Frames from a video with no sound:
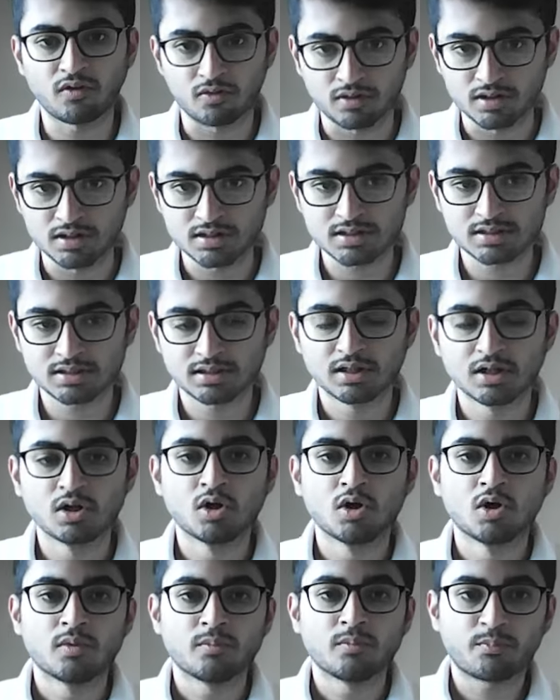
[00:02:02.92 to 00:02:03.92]
of August.
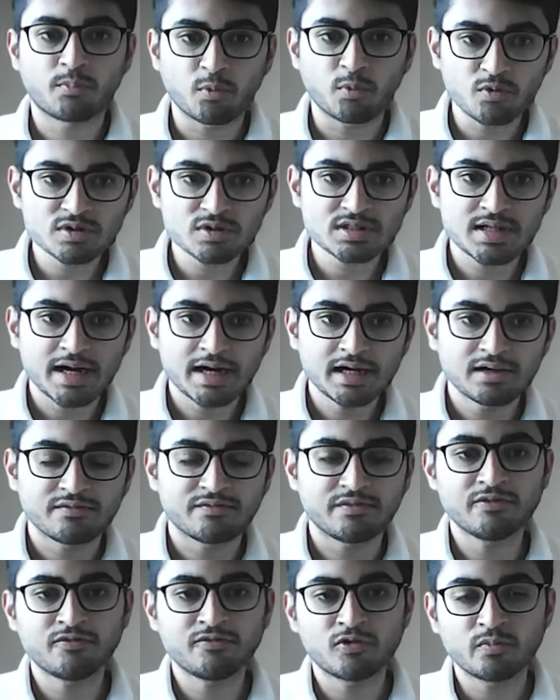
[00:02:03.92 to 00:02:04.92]
Post
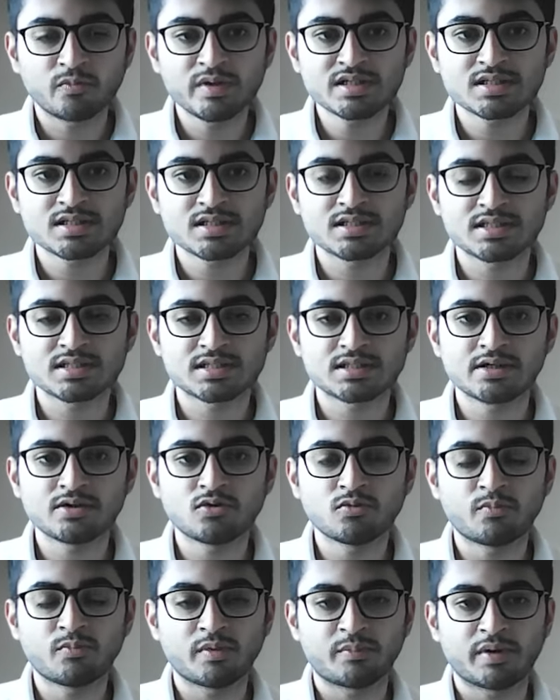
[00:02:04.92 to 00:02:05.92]
that, we would be
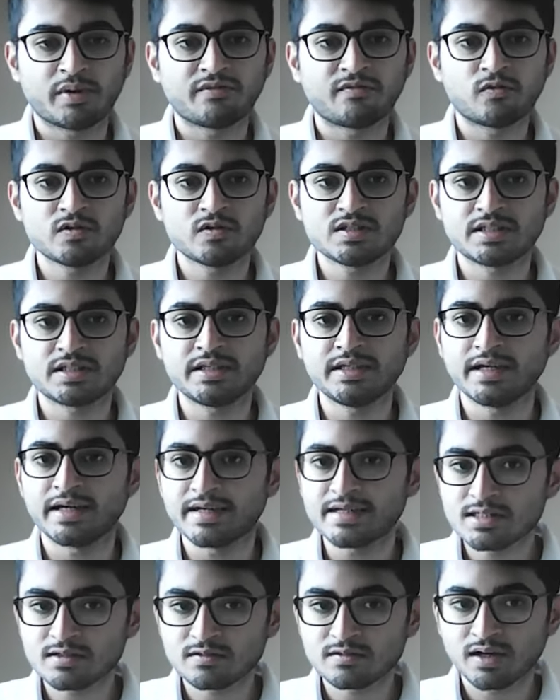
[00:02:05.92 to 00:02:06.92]
suggesting to prepare for
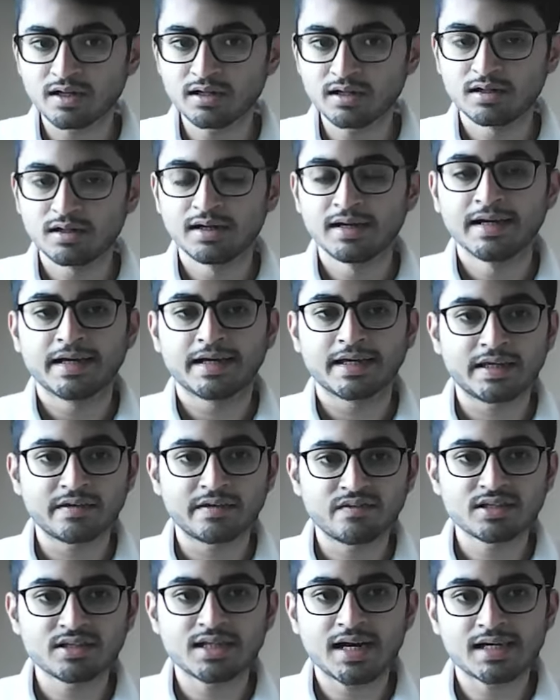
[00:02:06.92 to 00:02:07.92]
CS1,
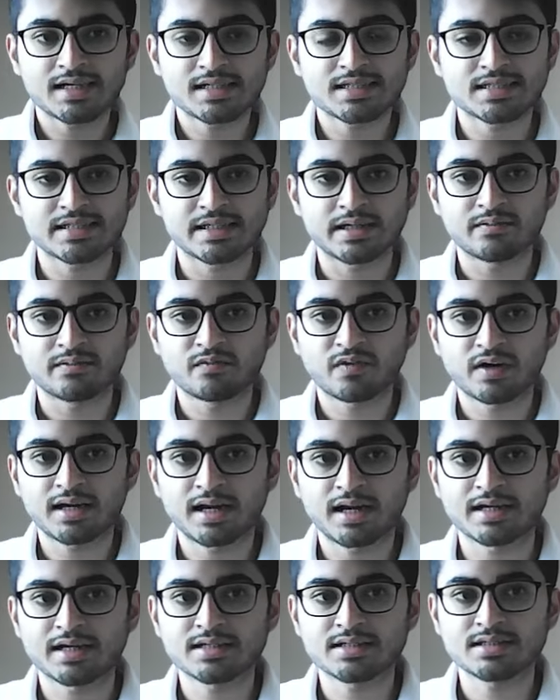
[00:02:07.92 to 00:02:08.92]
given that
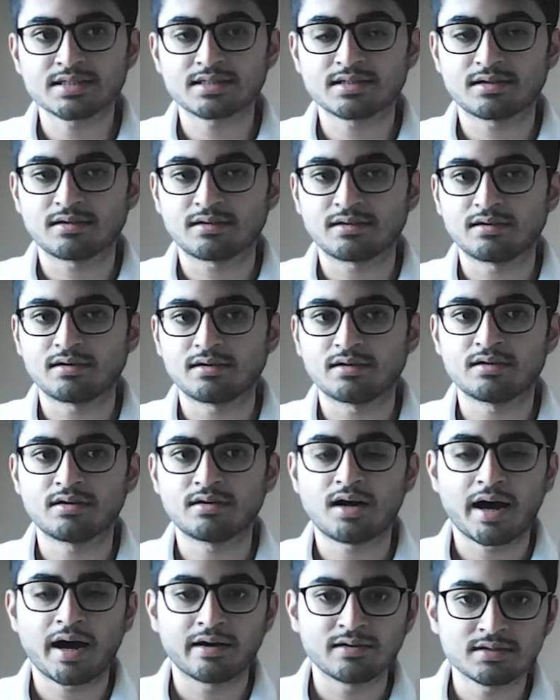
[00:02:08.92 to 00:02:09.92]
CM1 has
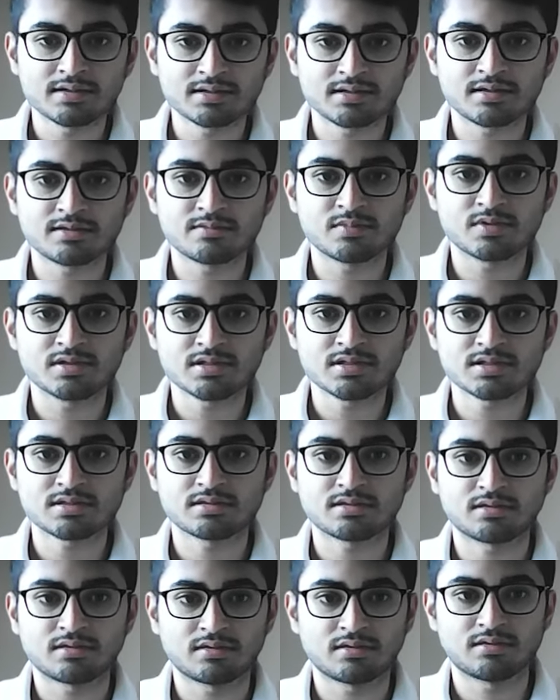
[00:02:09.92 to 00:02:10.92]
a higher
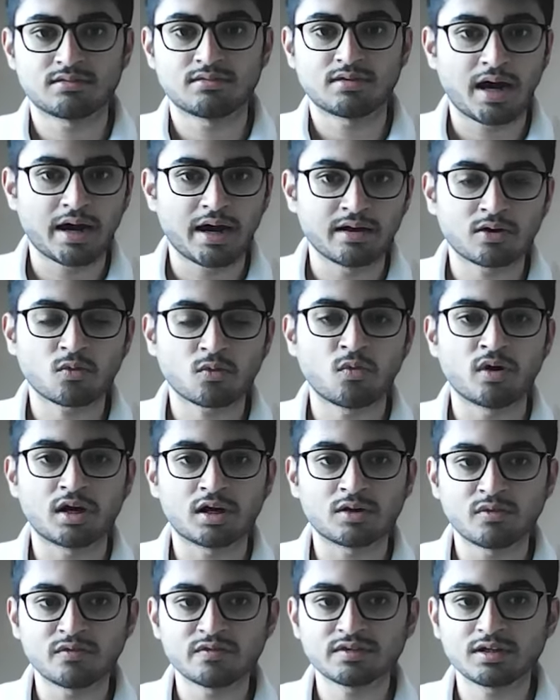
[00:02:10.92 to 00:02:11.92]
syllabus, higher
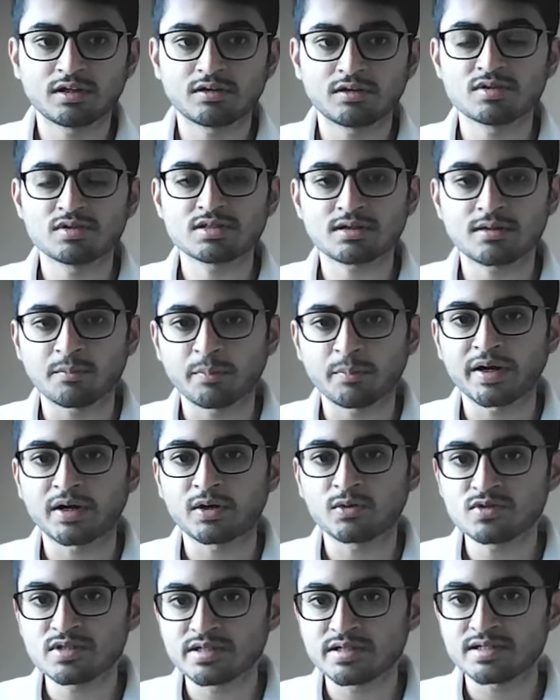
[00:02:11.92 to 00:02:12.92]
quantum of syllabus
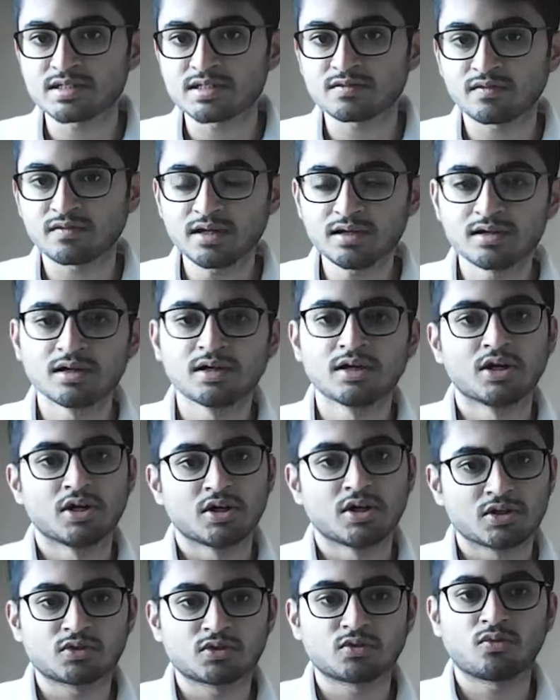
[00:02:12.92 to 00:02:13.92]
compared to CS1.
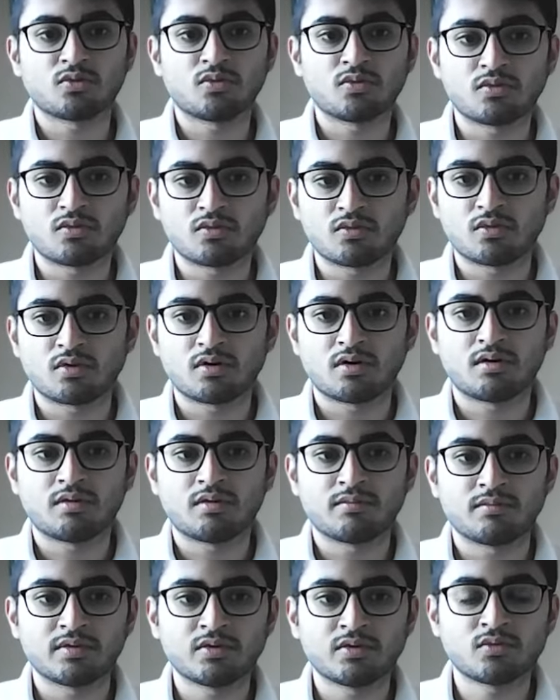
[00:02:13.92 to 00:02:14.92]

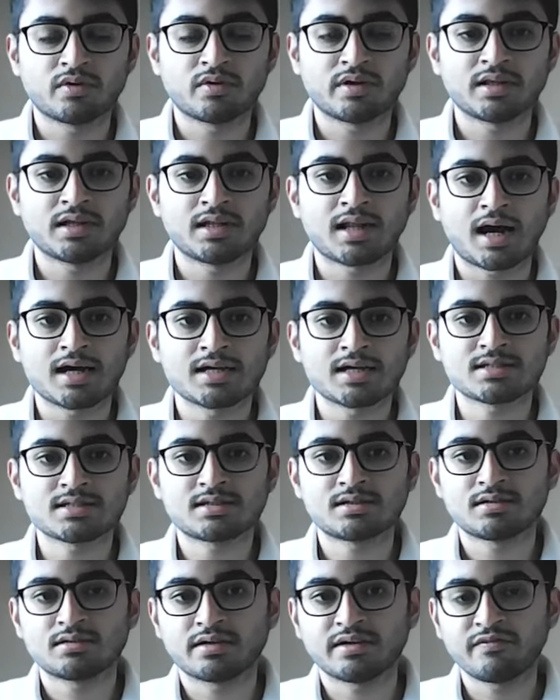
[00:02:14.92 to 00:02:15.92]
So, in the
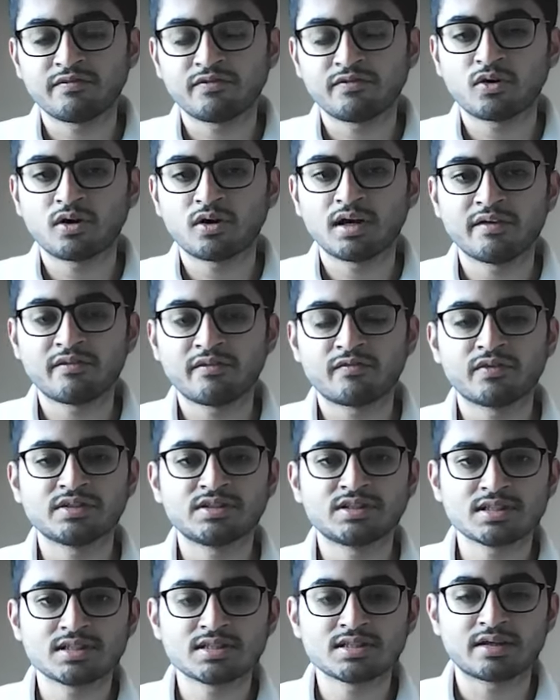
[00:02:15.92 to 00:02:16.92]
last, if you are left
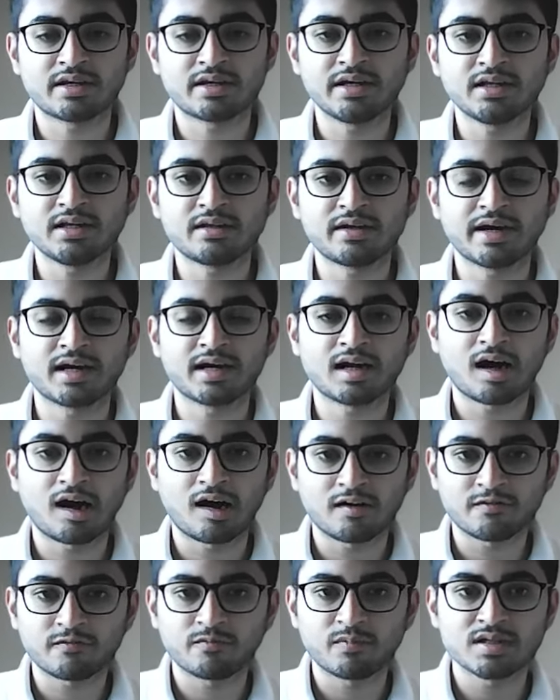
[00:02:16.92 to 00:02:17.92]
with just
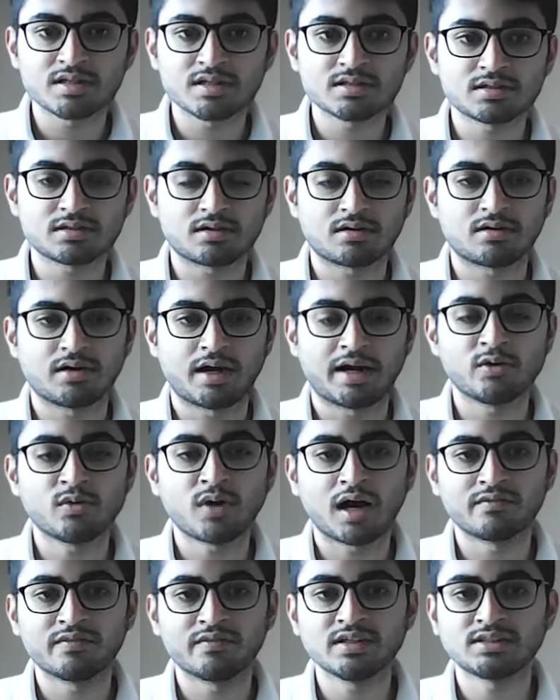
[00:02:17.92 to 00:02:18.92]
3.5 months
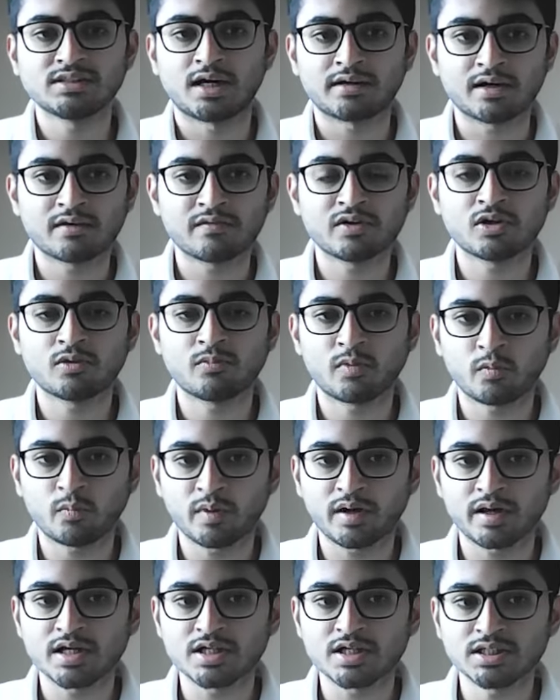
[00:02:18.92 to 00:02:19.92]
and you haven't started with your
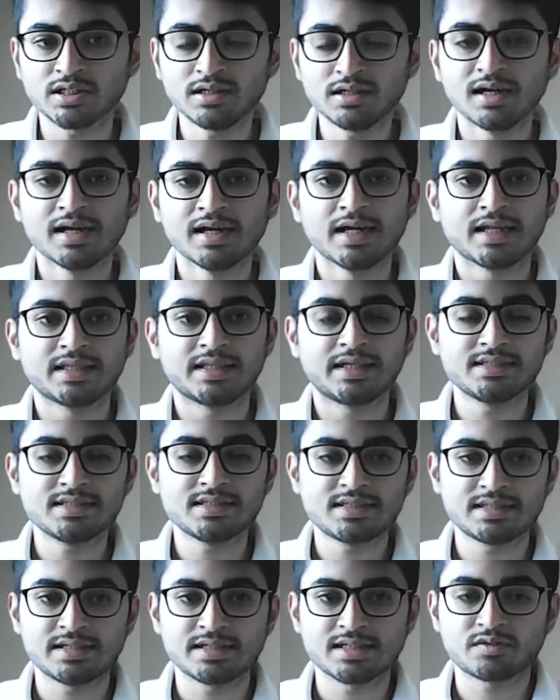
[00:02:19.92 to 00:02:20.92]
preparation,
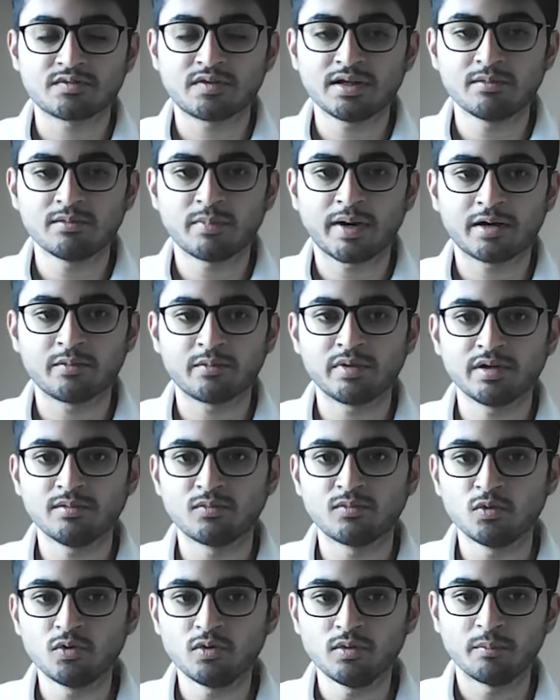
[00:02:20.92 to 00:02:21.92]
then CS1 might be
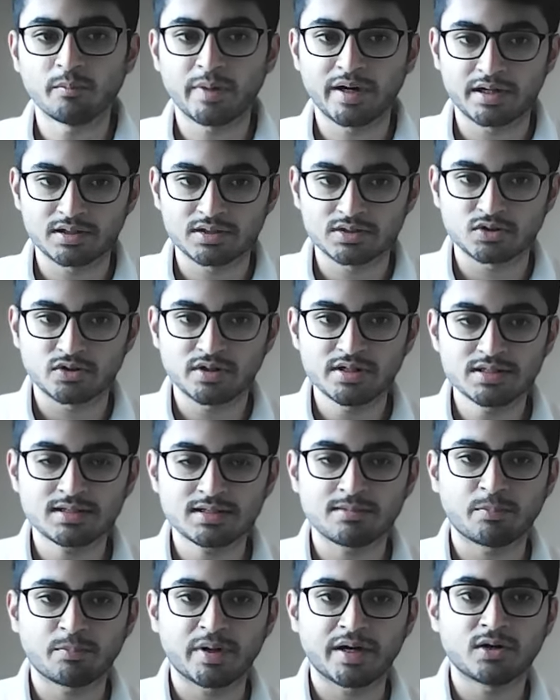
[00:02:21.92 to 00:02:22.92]
a more better
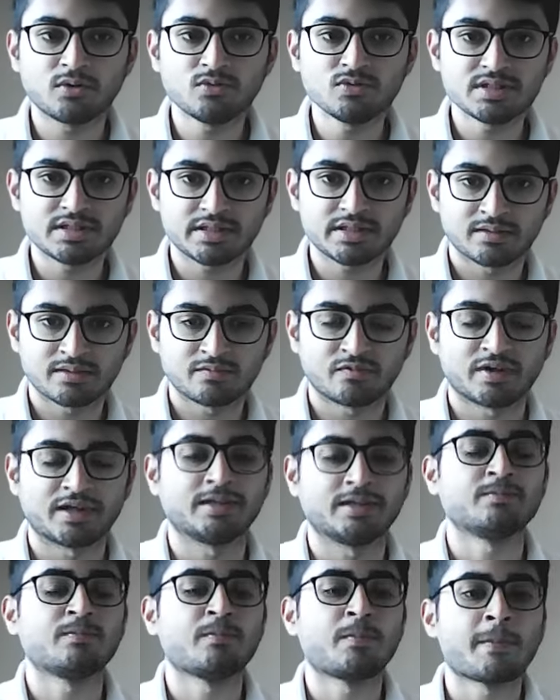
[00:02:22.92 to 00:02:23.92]
choice compared to
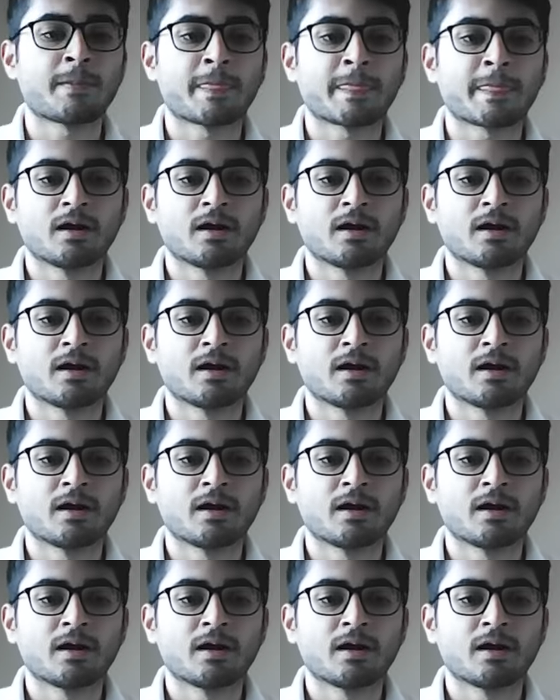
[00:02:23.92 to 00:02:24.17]
CM1.